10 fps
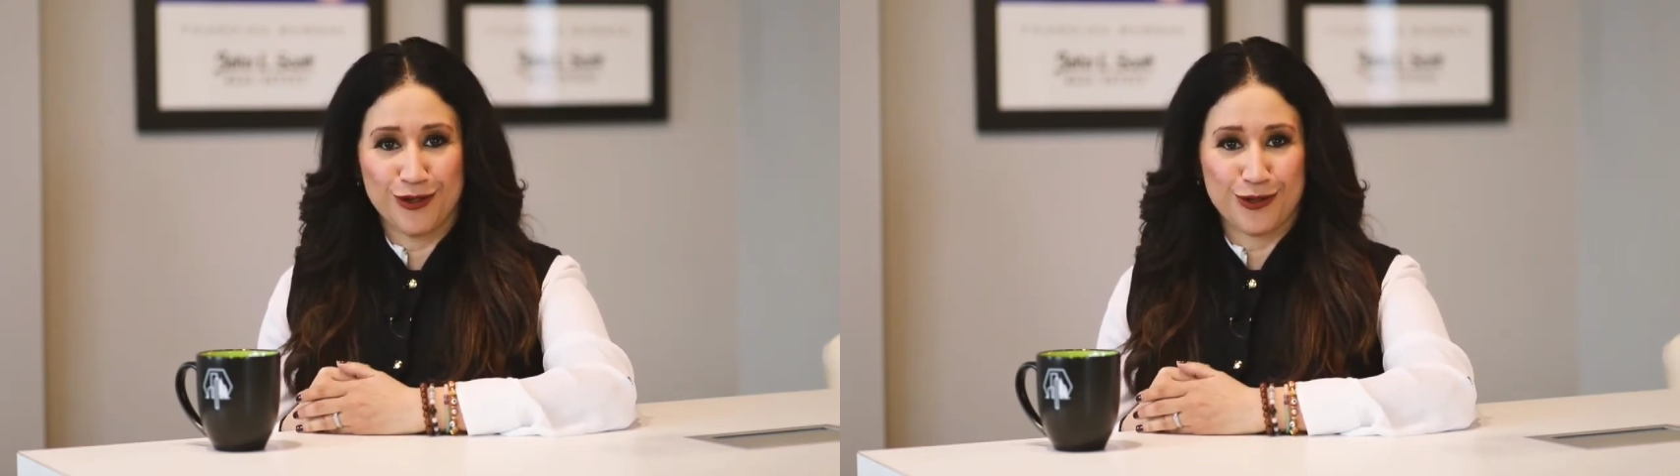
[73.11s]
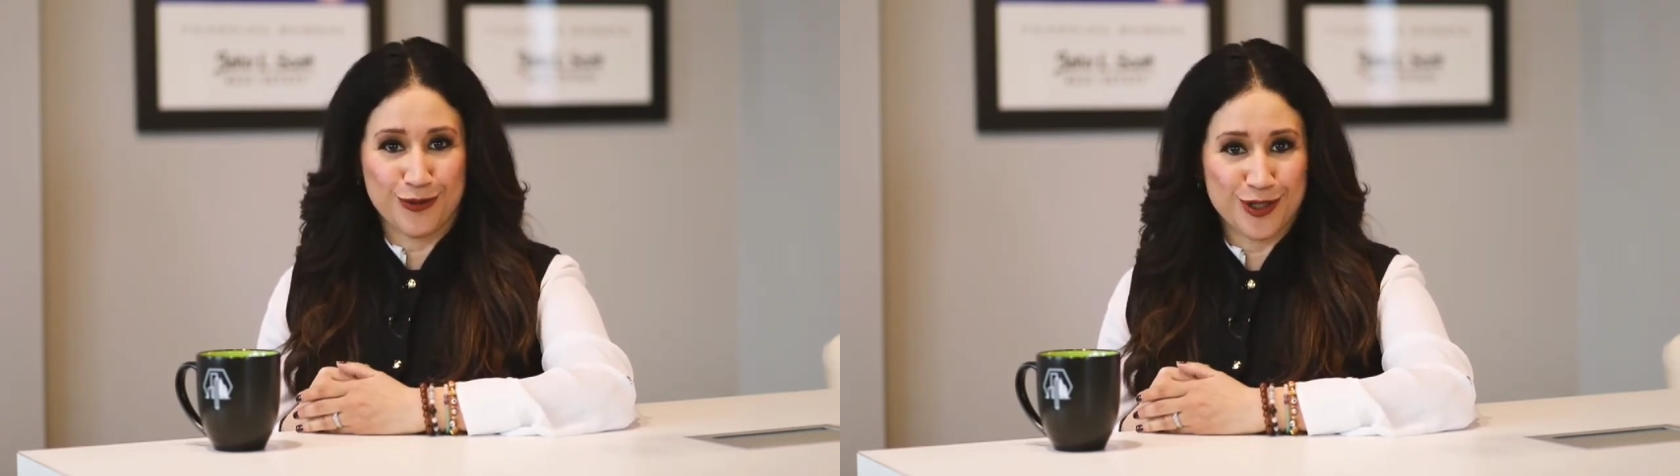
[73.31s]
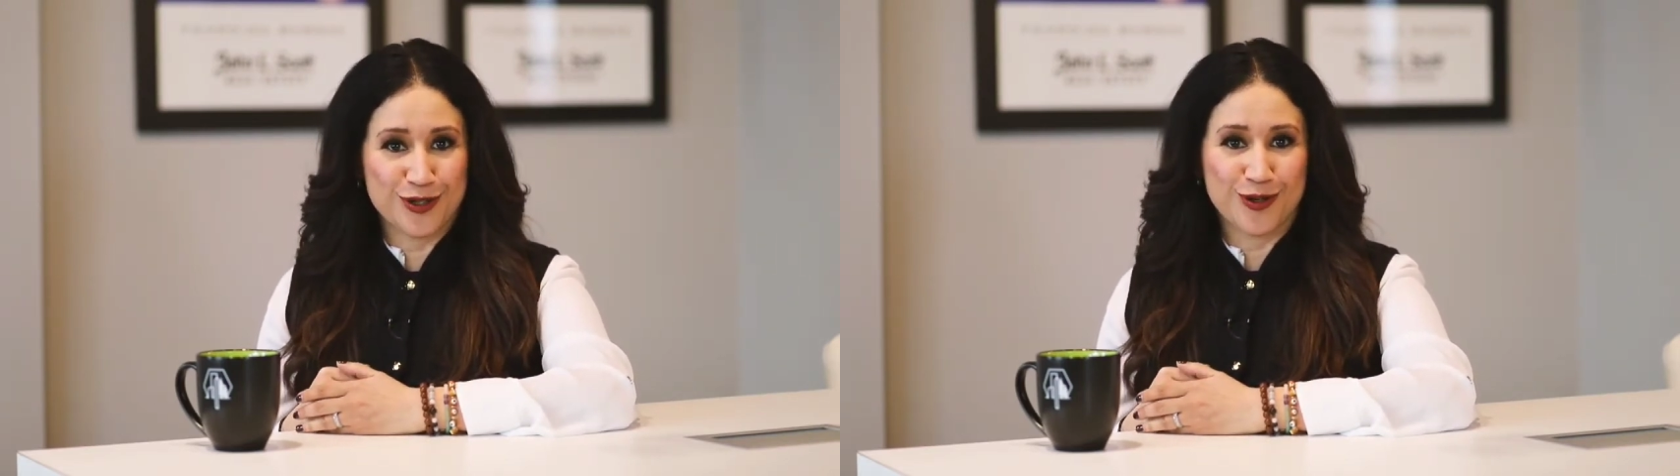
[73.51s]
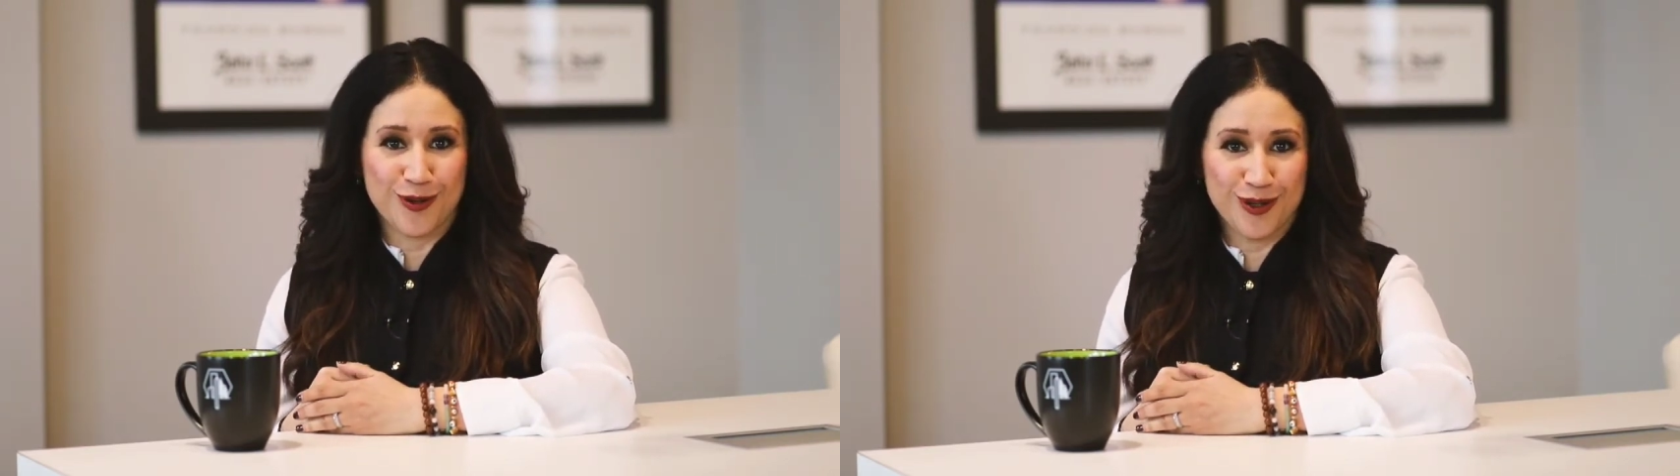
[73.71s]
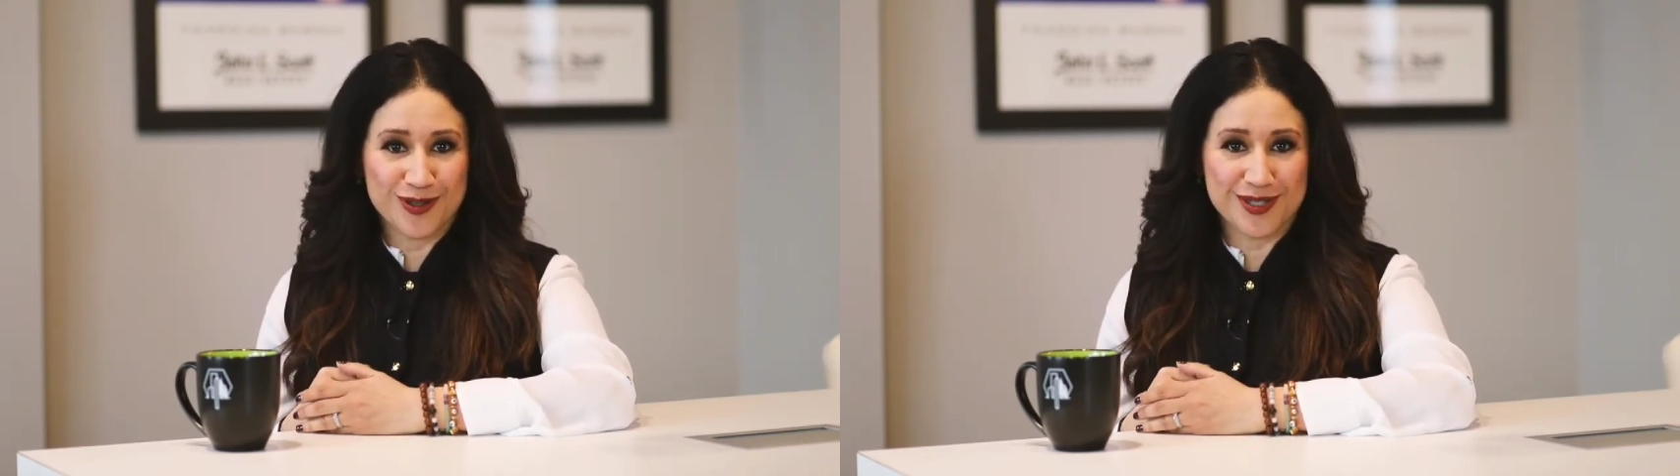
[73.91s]
work towards your
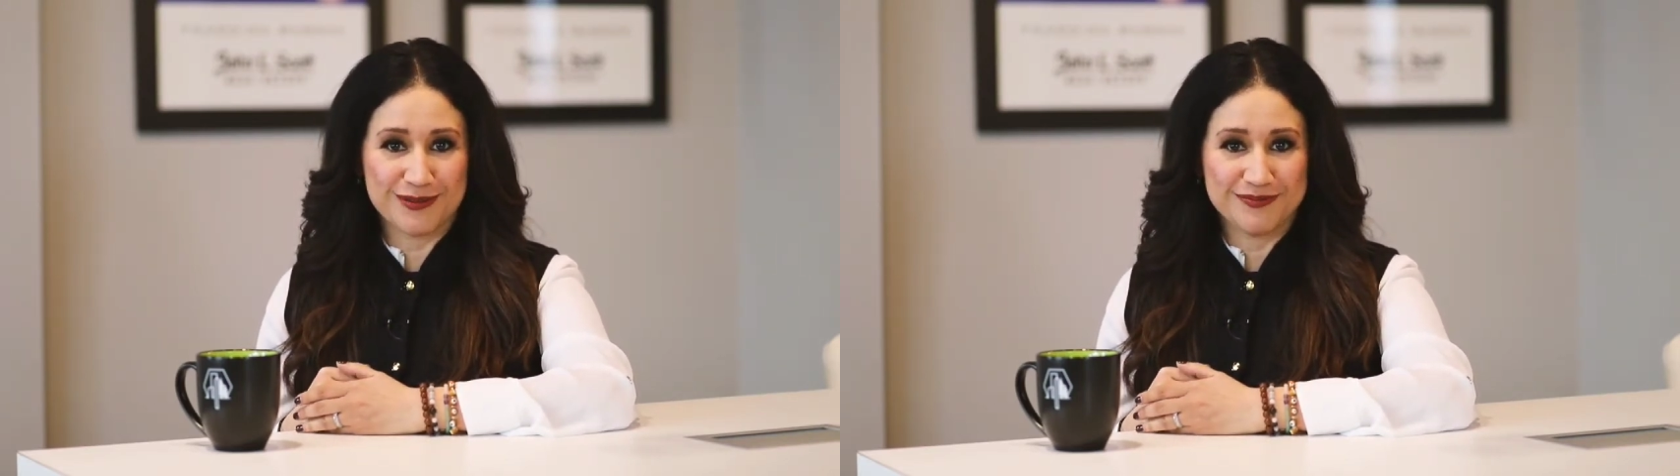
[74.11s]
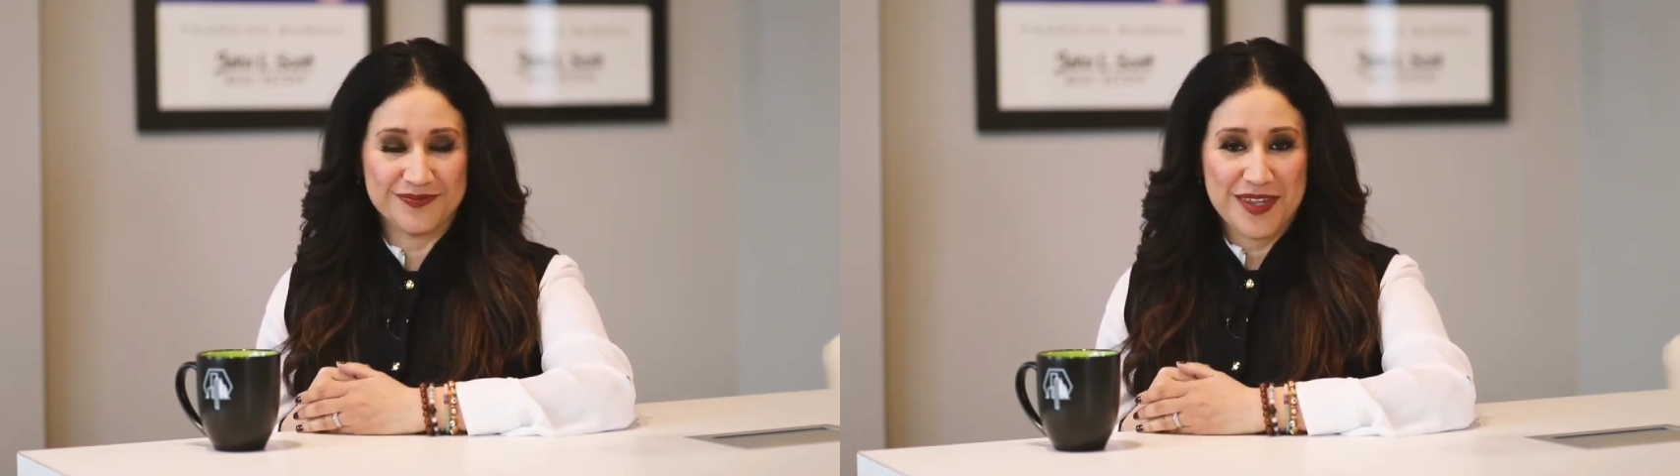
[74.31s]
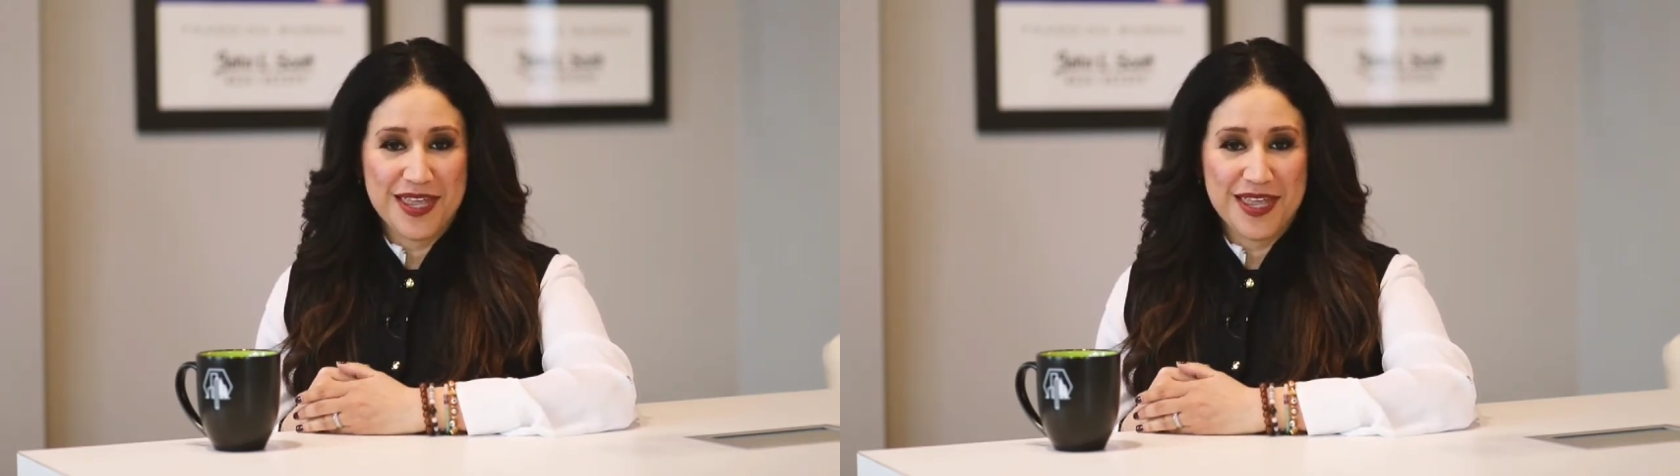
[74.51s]
goals.